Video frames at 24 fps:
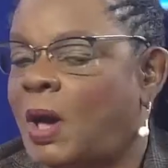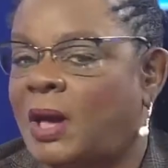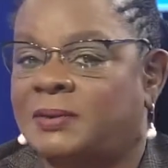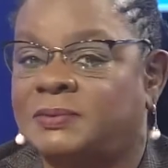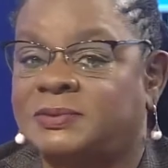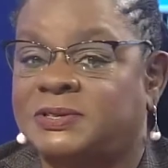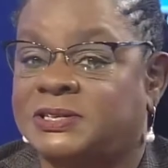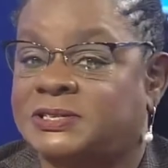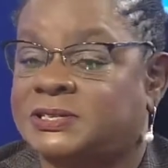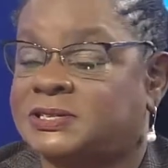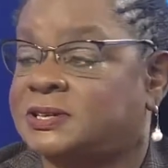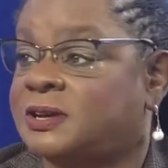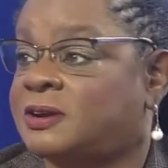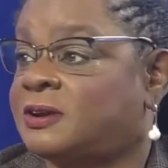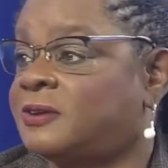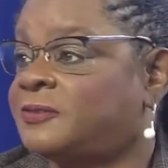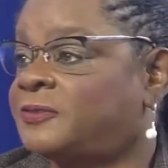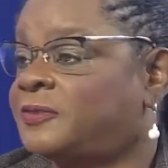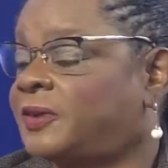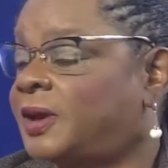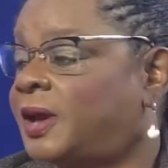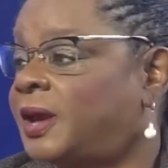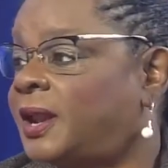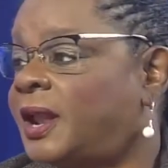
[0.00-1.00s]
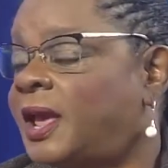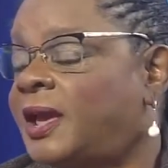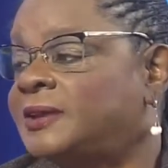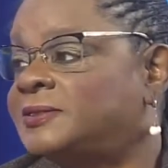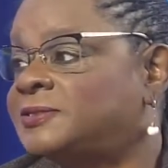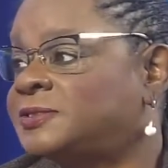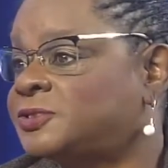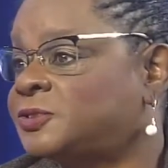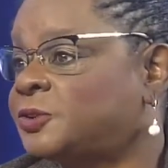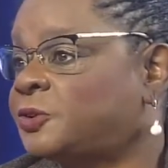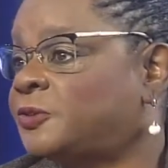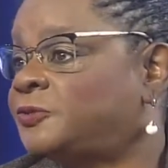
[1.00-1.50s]
I'm just terrified.
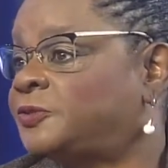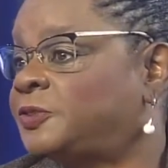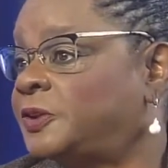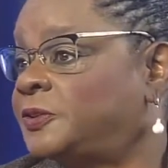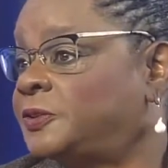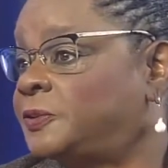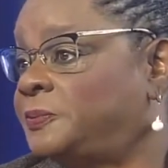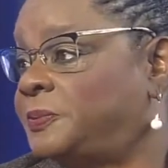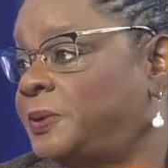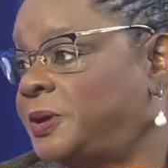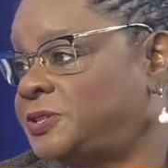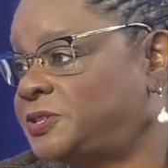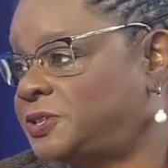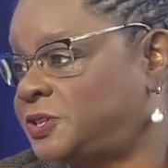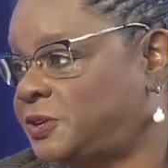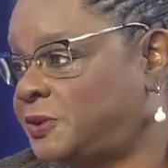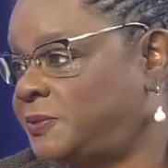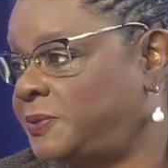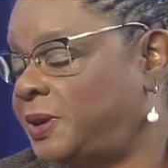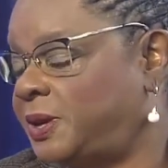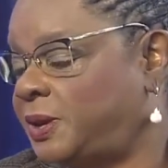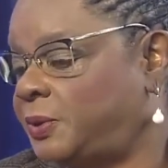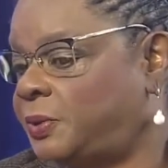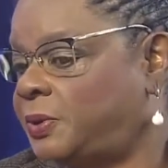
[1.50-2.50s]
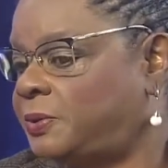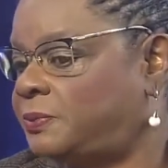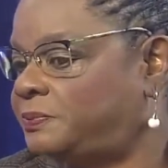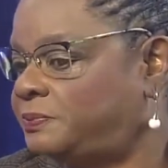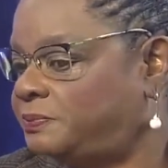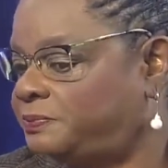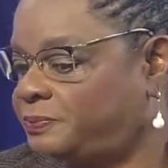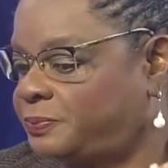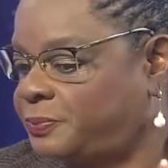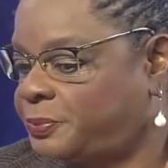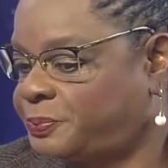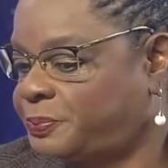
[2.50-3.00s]
I served on the budget committee when